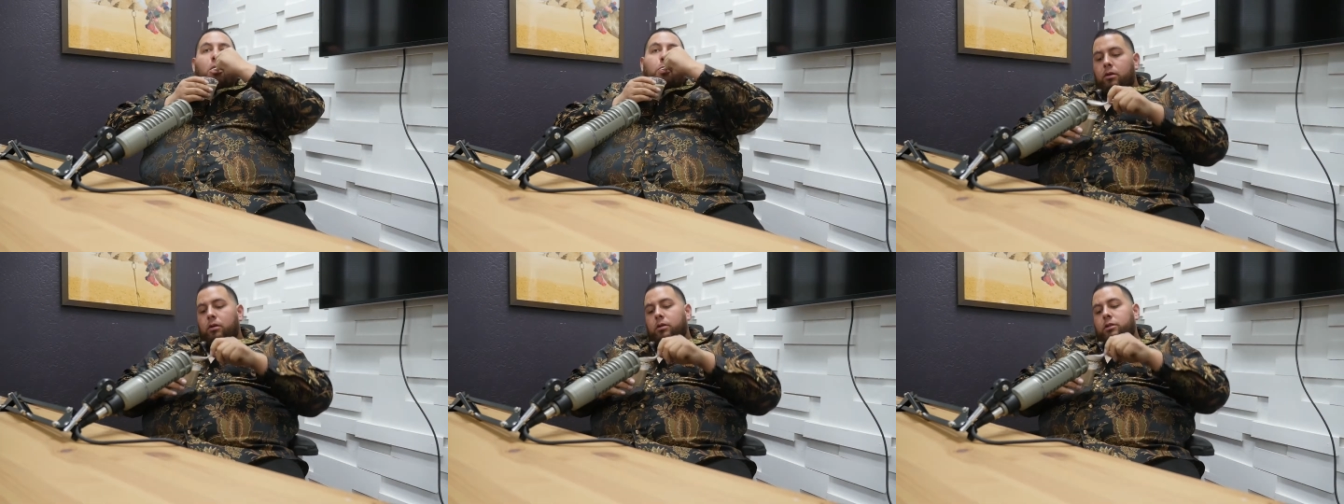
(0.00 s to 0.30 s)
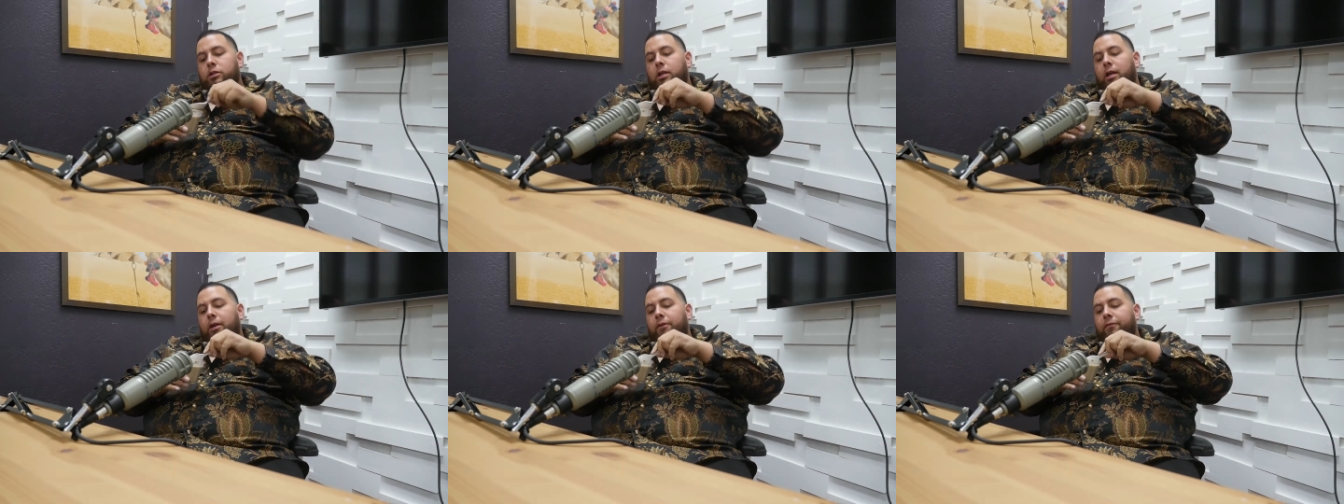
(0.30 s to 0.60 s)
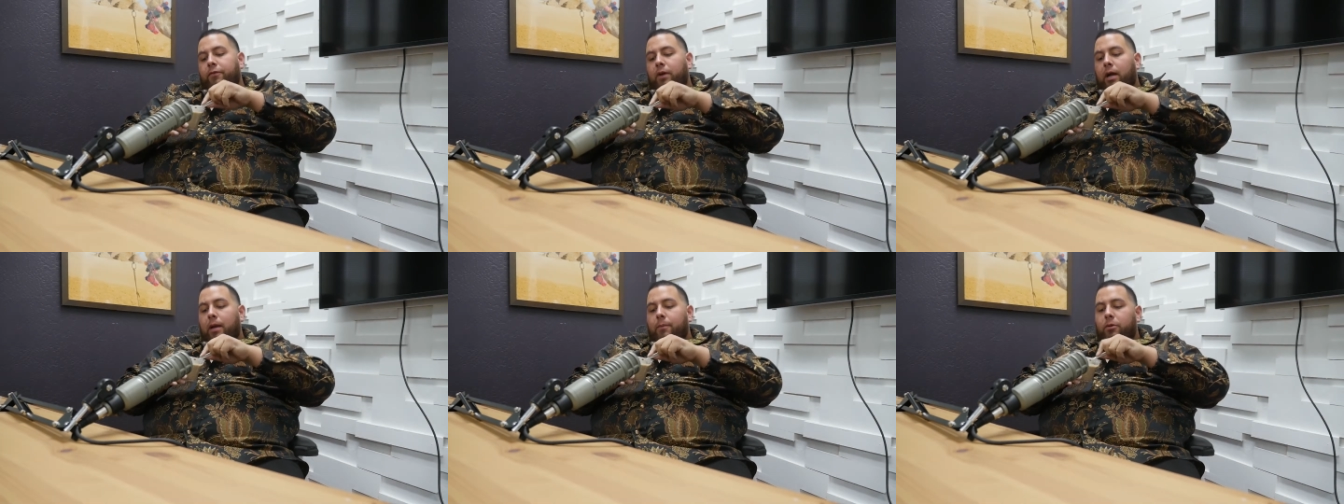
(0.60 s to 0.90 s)
There's a lot of
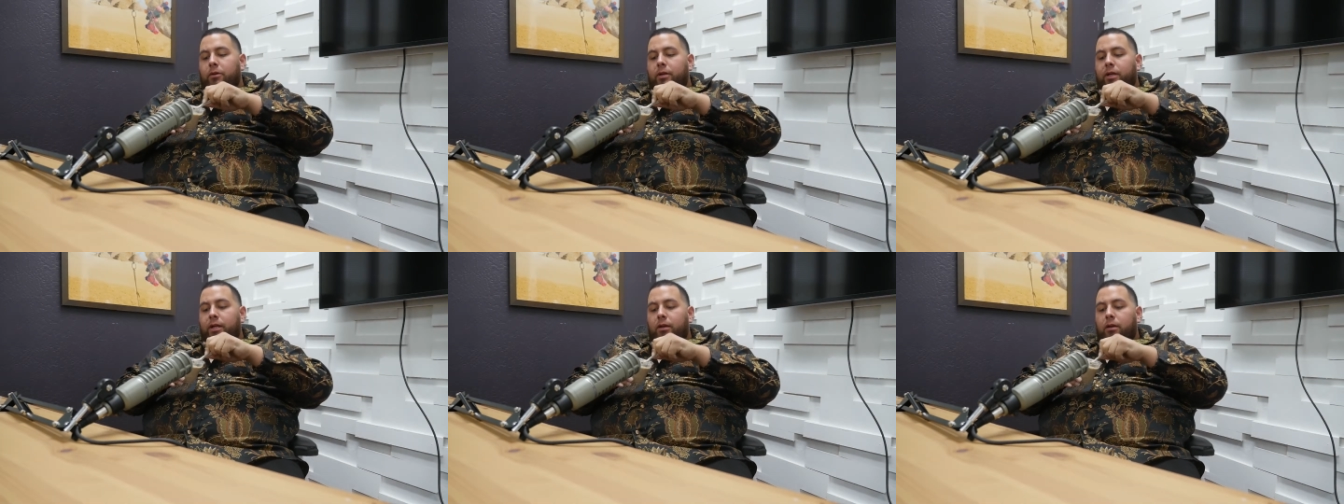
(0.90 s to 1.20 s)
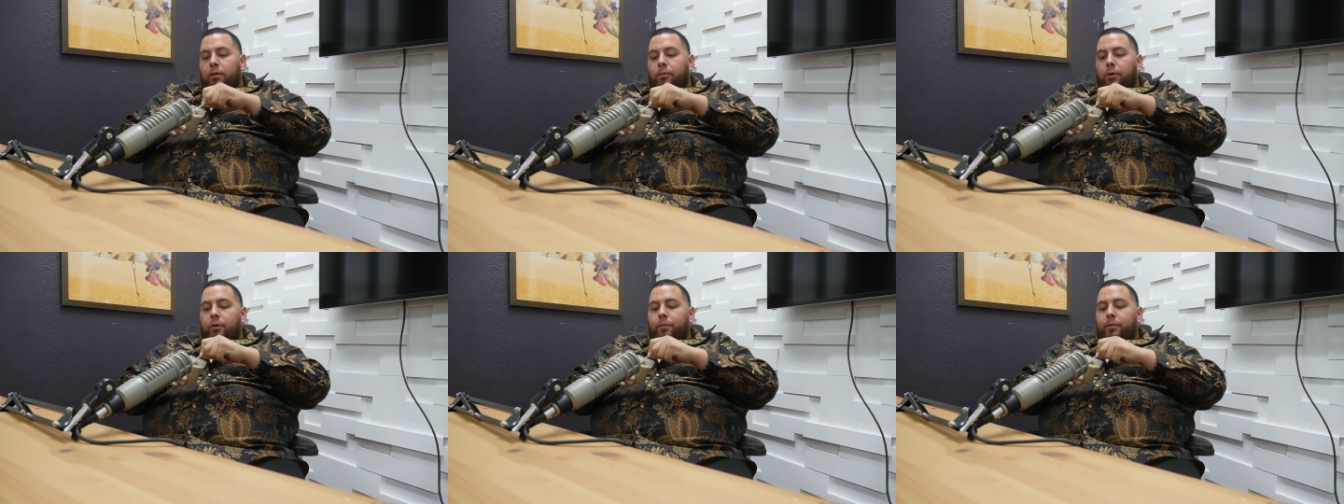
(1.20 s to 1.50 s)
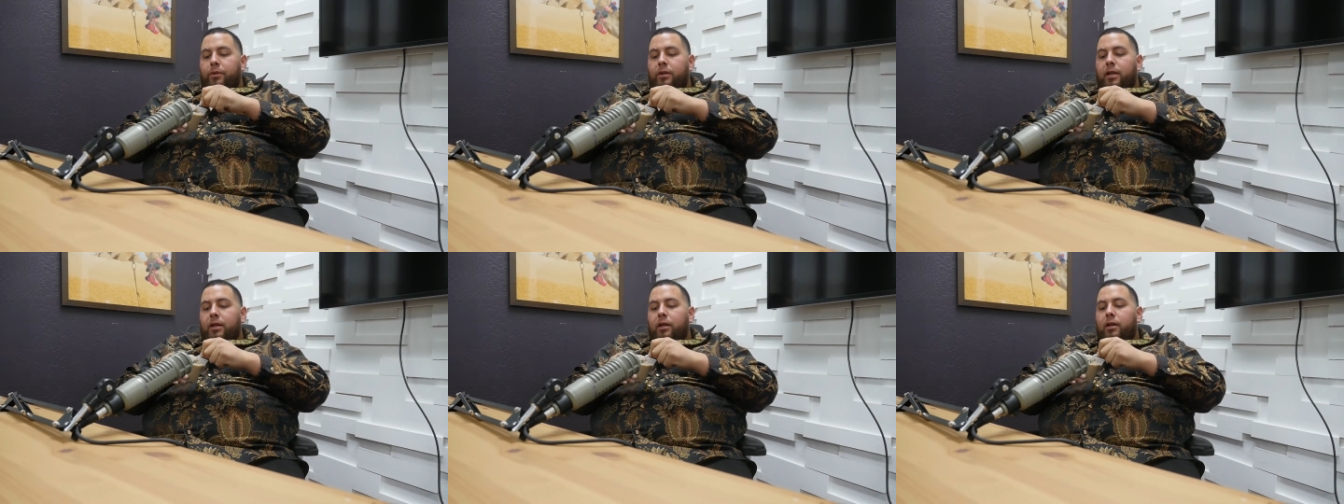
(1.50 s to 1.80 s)
fiber in here. I'm hoping
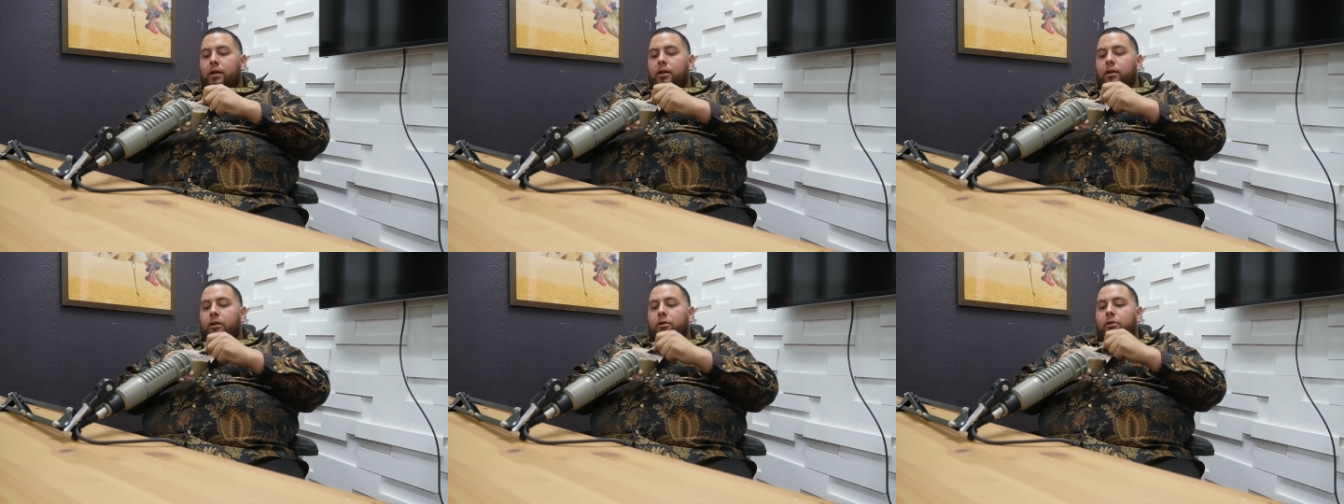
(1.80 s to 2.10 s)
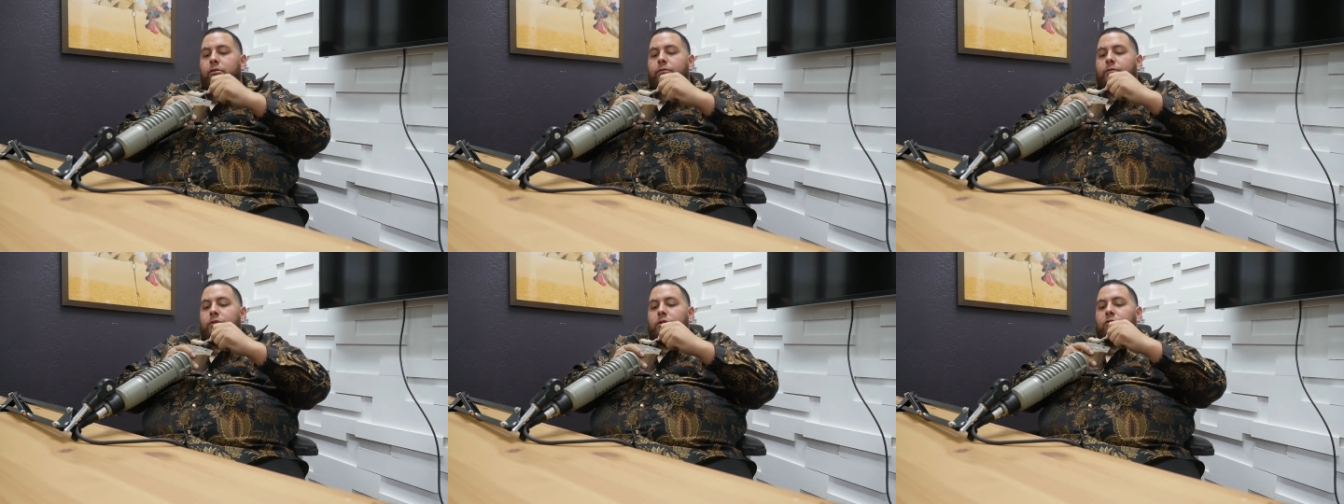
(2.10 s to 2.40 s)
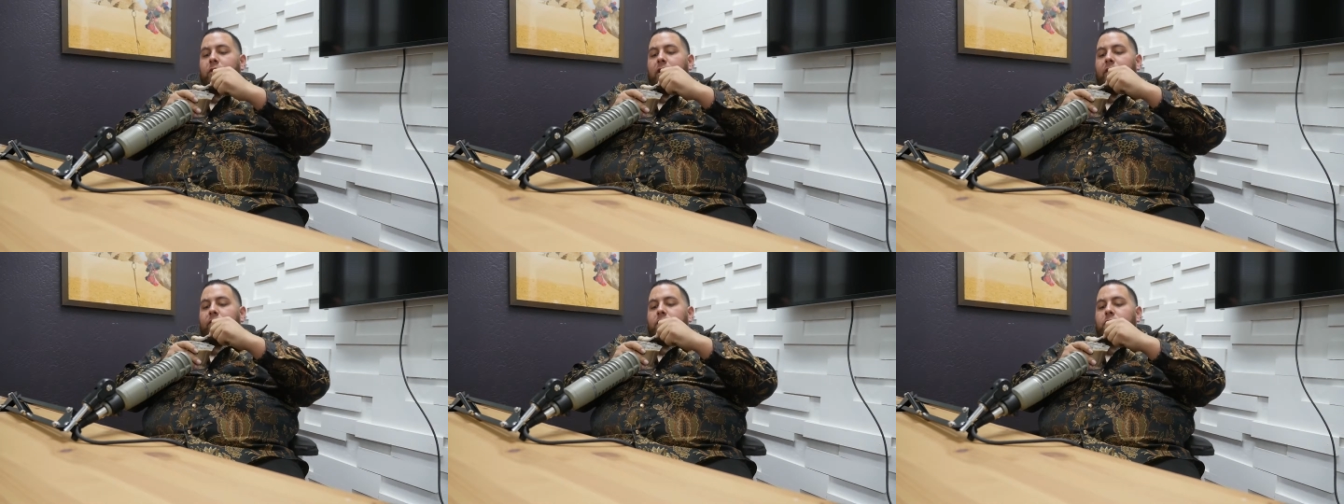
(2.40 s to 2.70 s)
that kind of curbs the
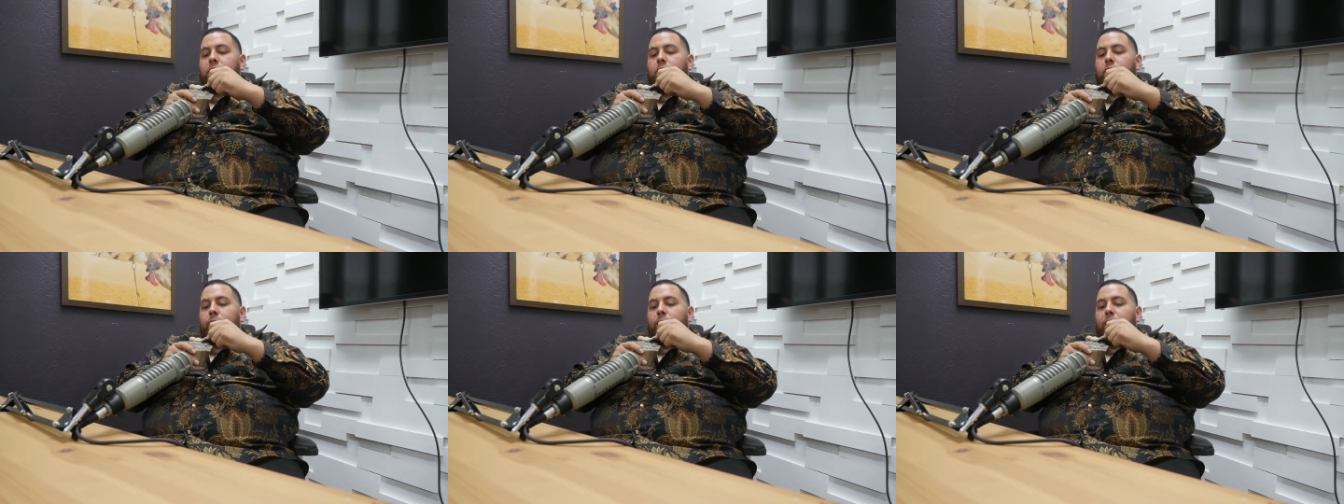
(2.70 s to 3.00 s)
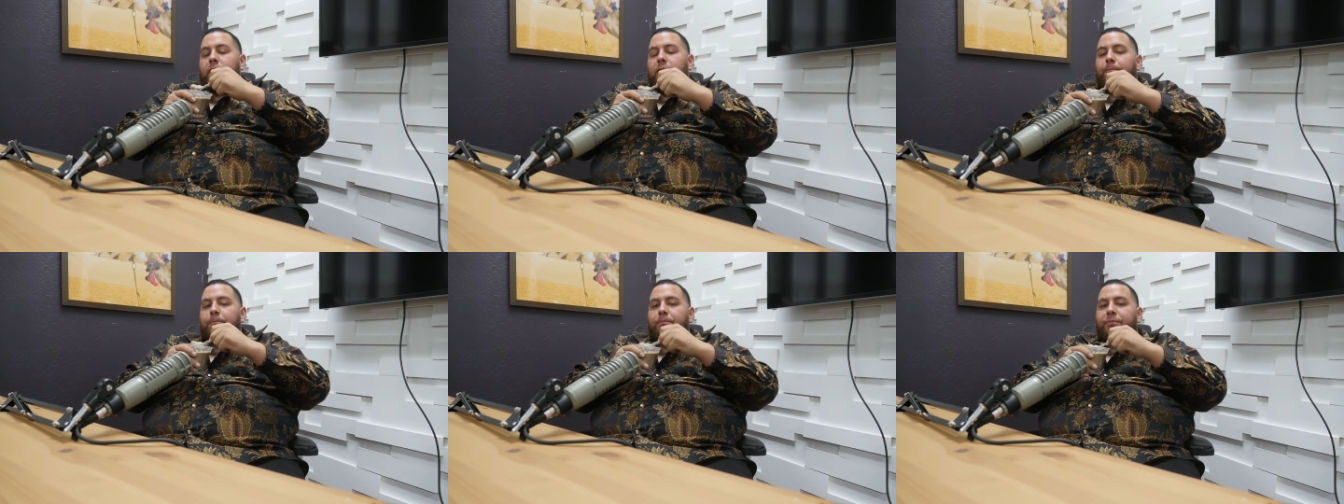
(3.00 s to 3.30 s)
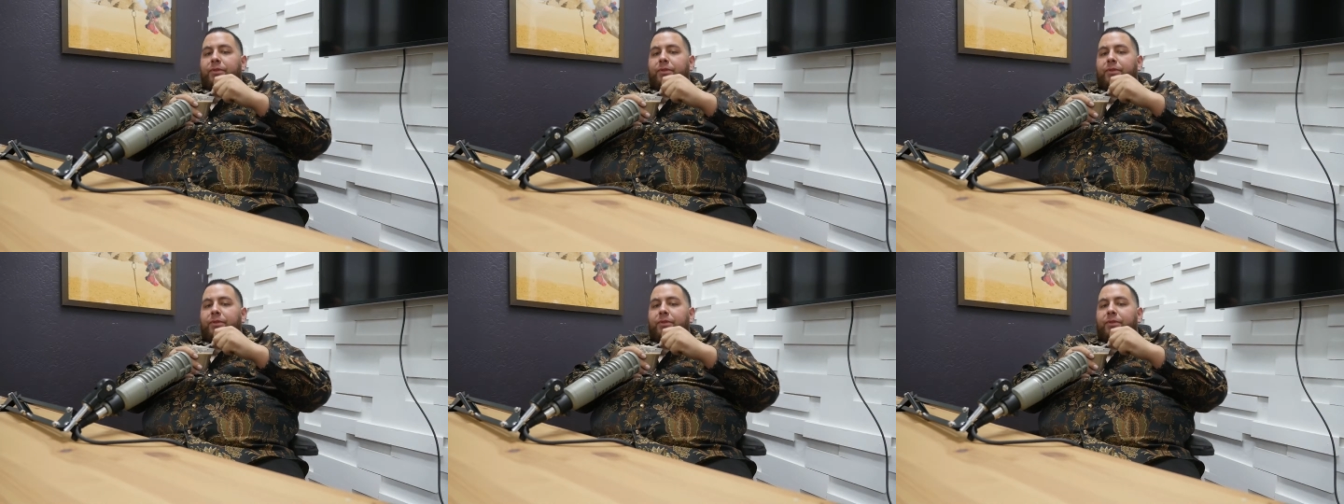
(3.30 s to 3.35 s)
cravings a little bit.